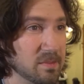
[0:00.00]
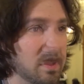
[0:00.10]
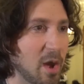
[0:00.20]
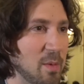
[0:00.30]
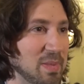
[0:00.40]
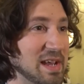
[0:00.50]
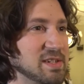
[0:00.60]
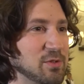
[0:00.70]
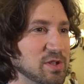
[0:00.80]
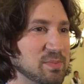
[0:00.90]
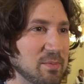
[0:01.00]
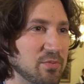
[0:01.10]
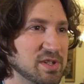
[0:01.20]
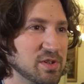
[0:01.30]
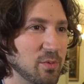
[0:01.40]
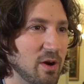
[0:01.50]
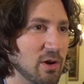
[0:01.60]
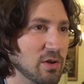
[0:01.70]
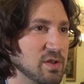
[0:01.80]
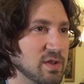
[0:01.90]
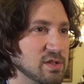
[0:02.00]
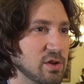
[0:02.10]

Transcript: I'm blessed, of course, to be in Bristol, where a lot of this